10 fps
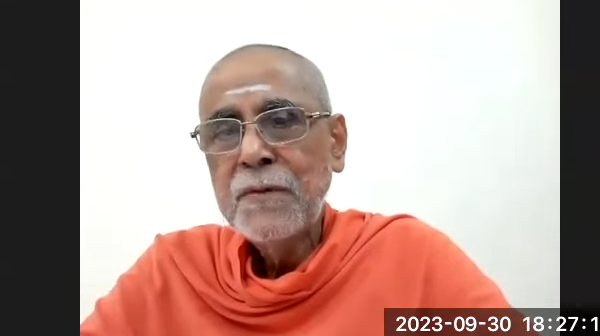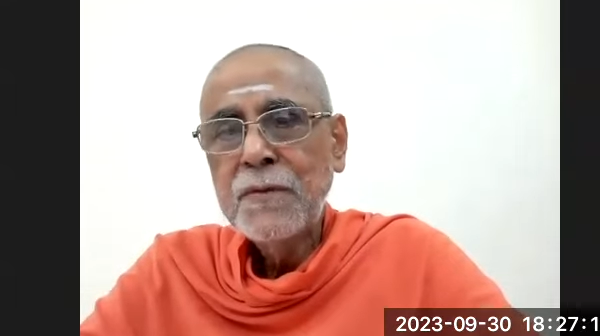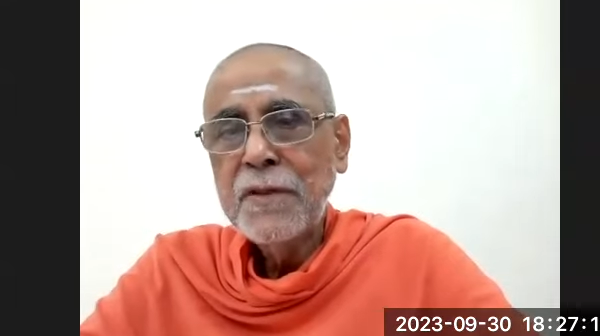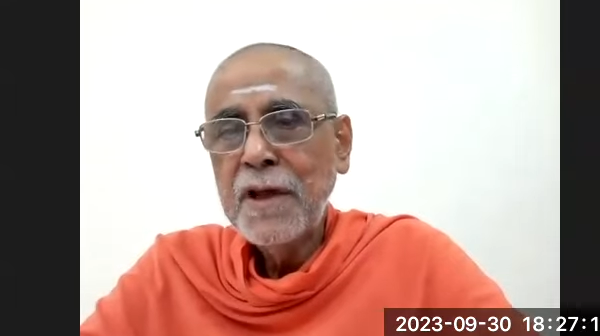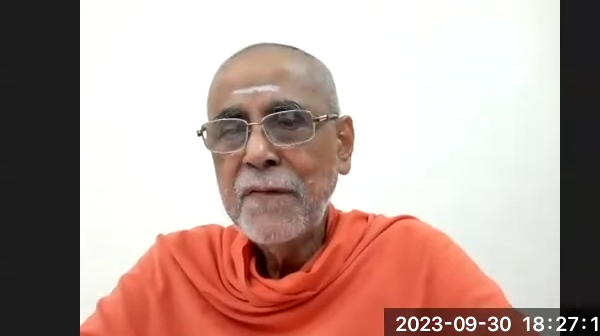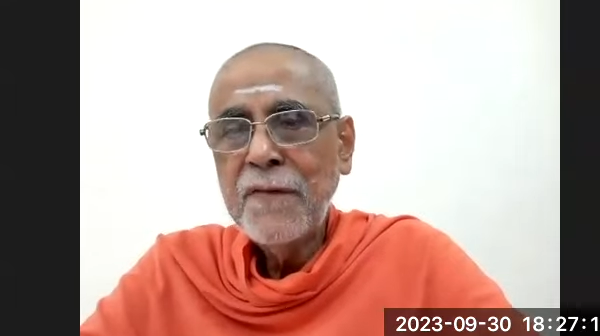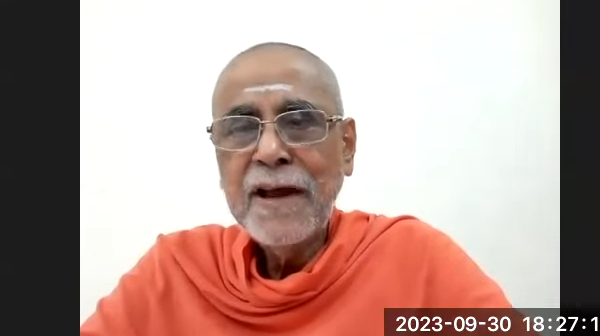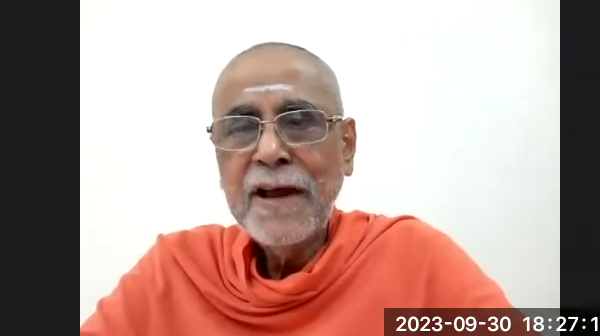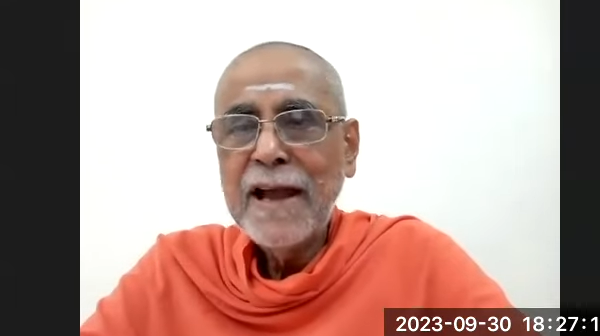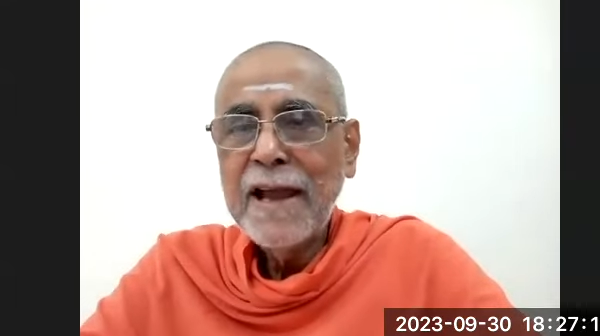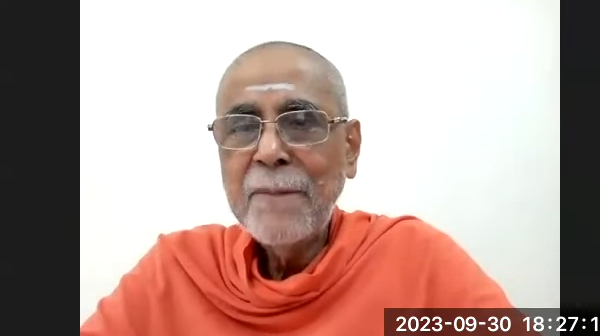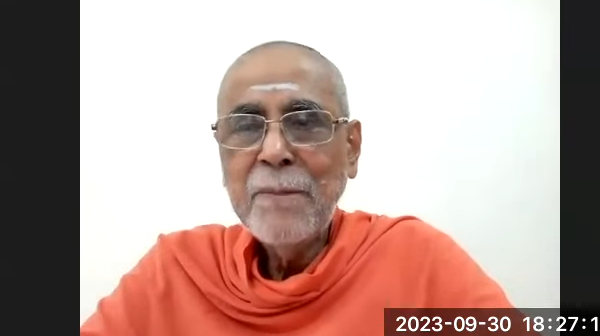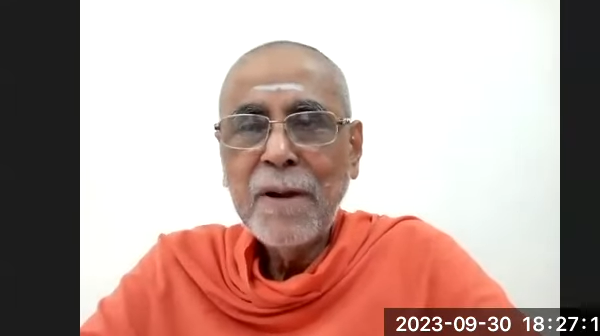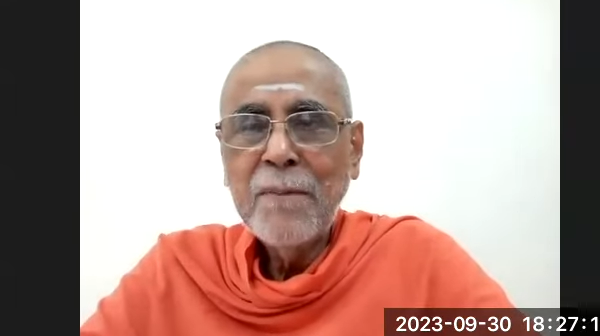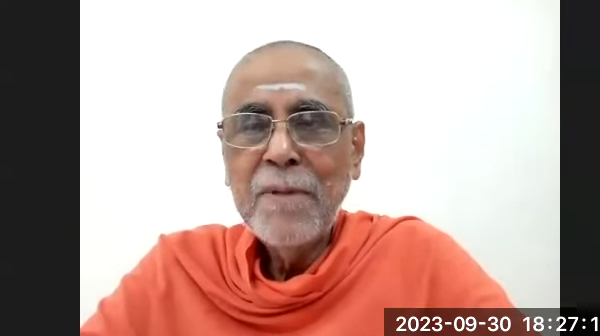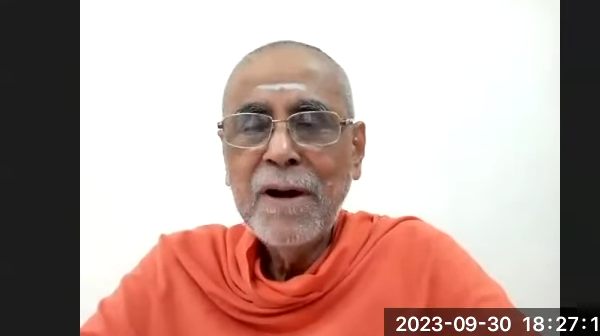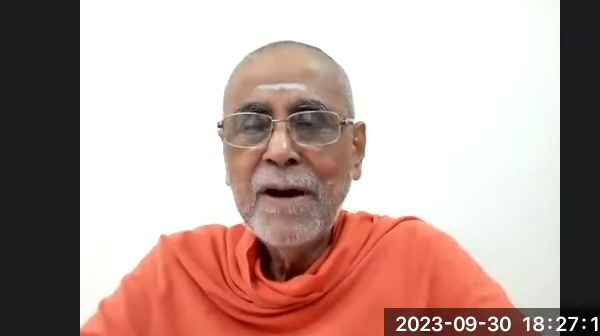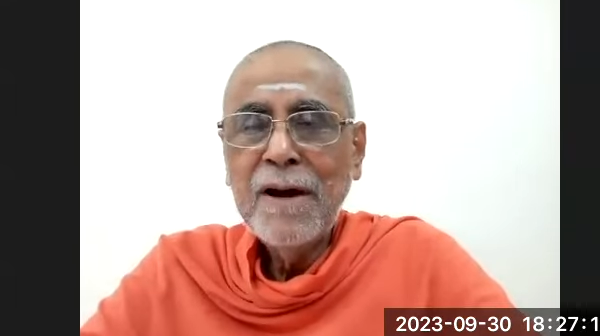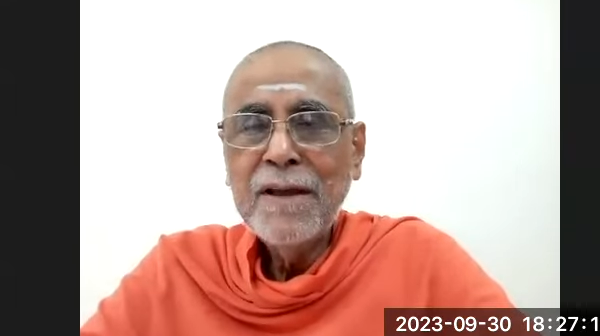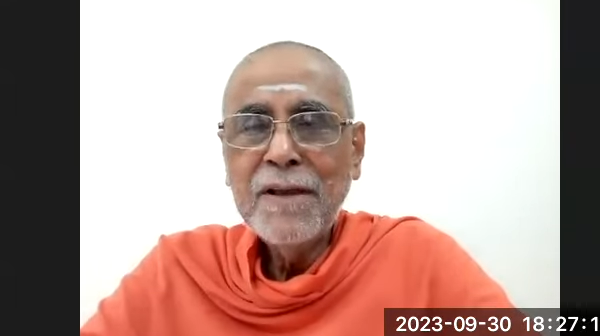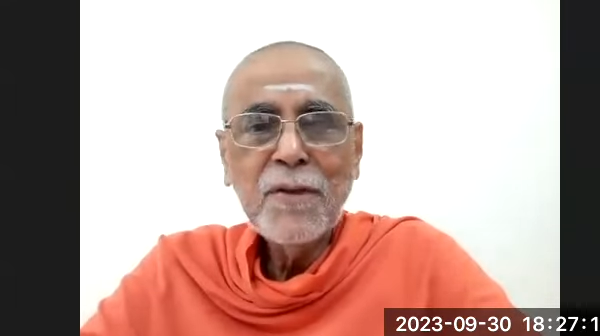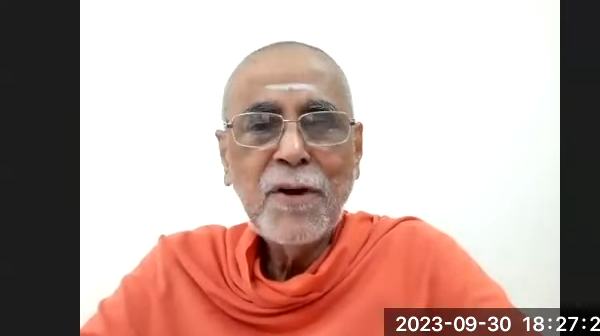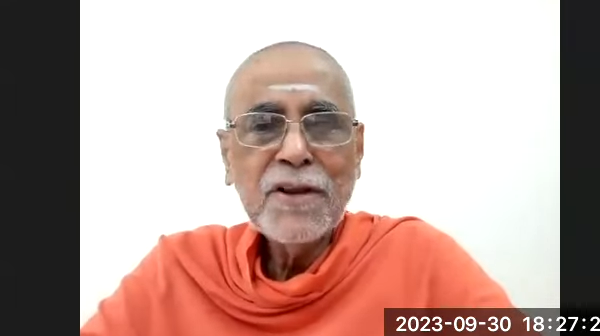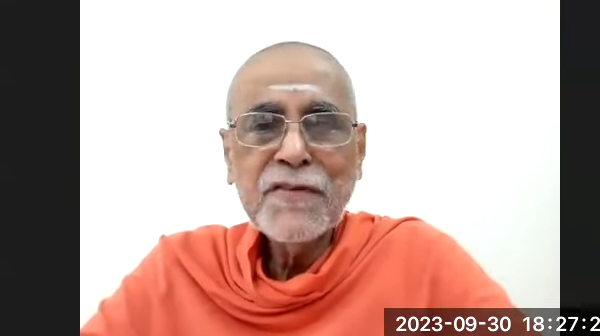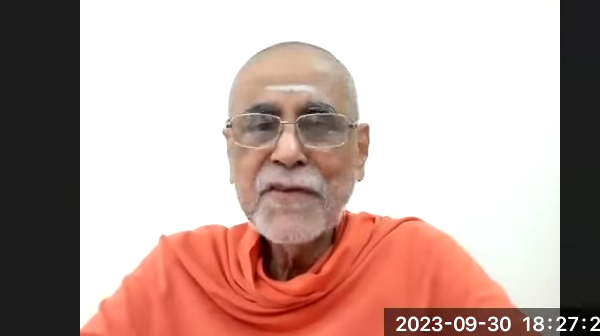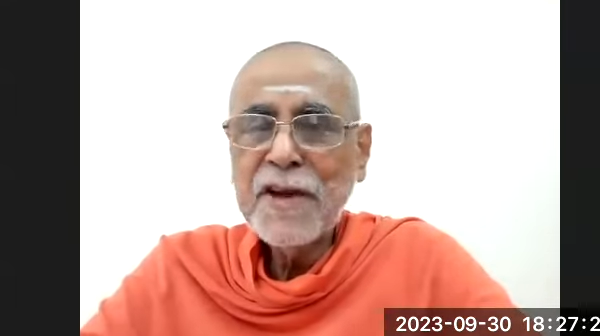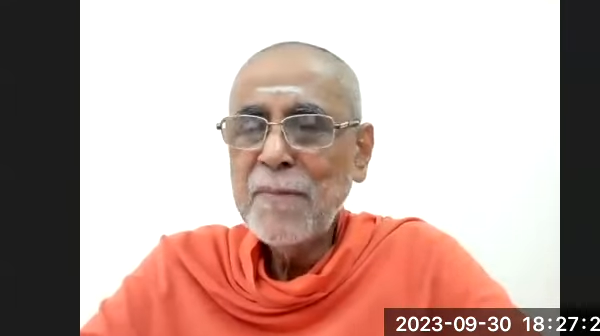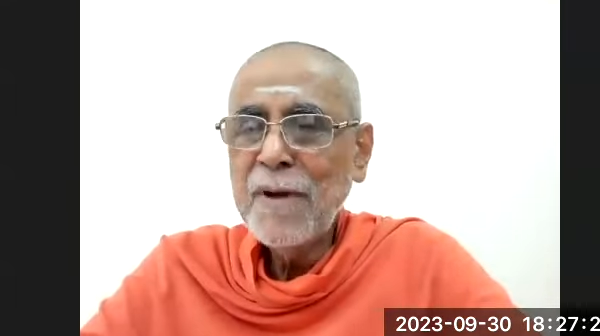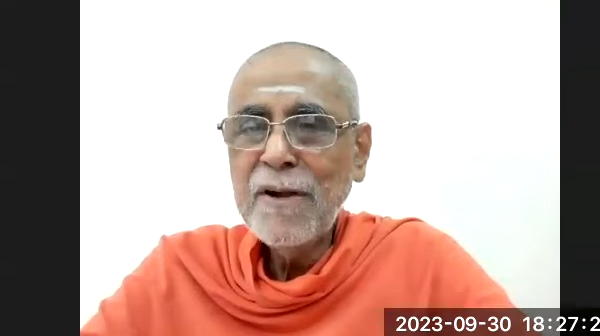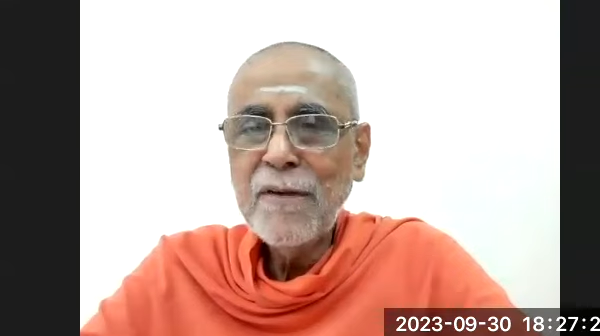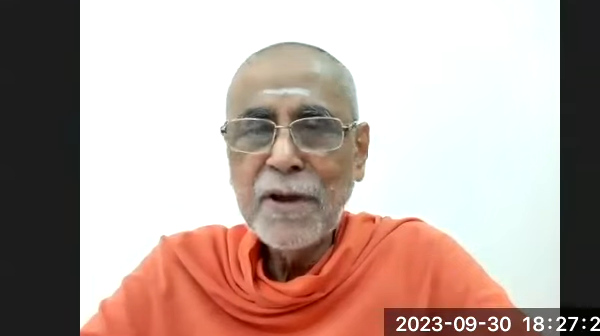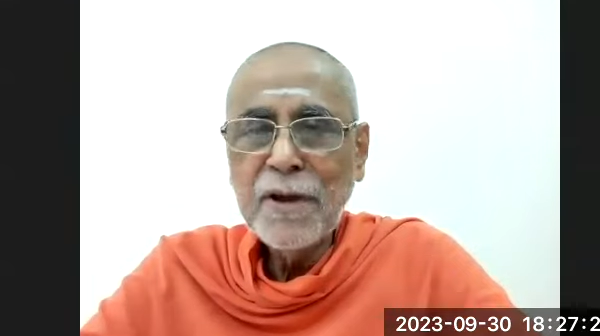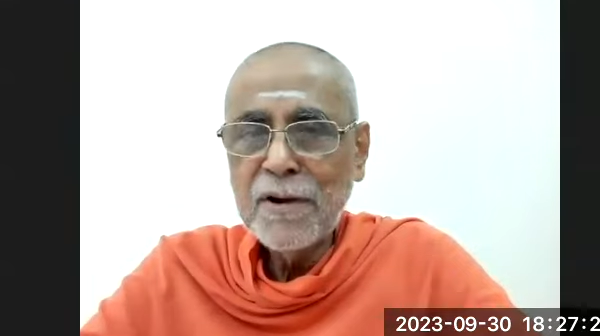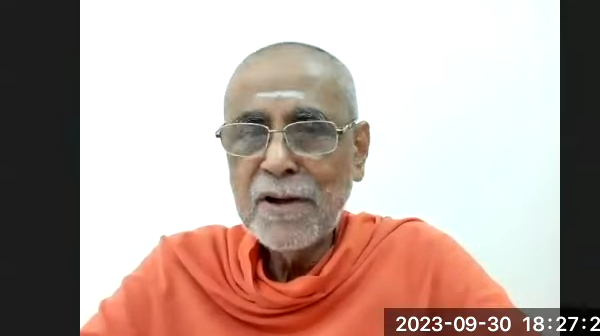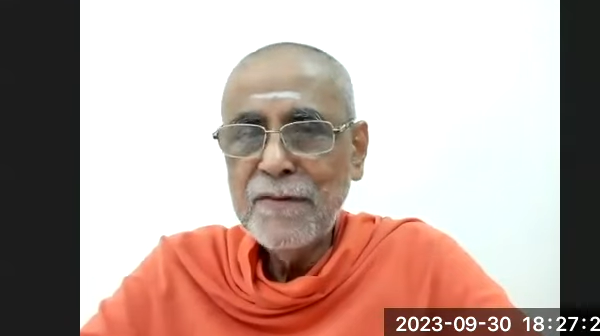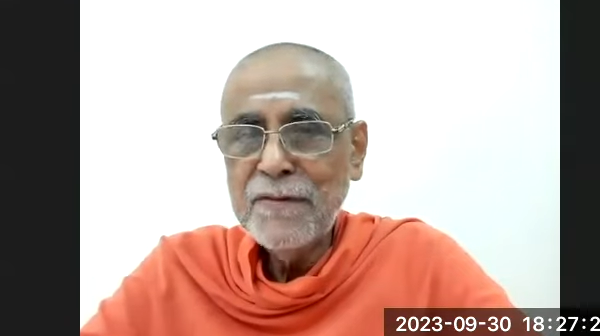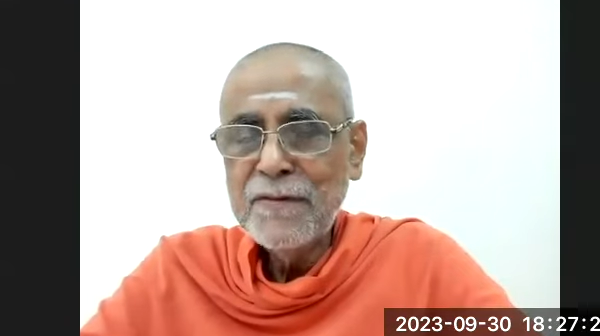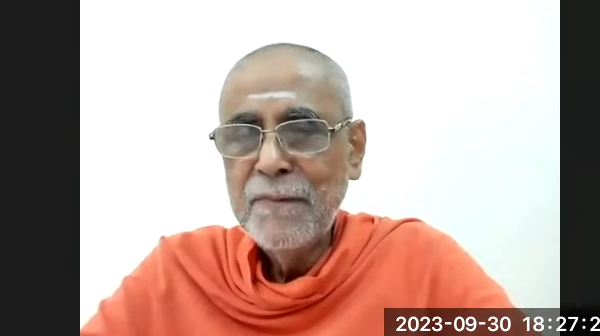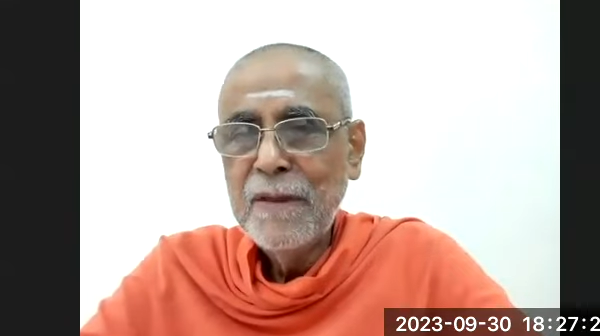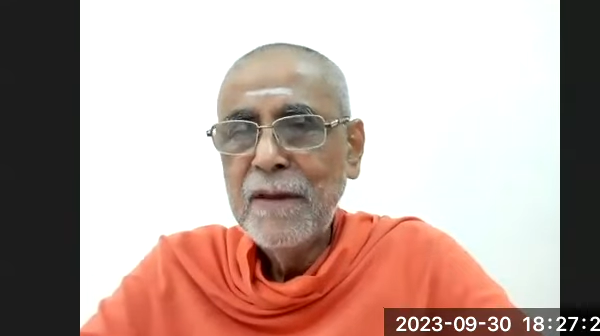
So therefore, I am Brahma is not a statement of arrogance.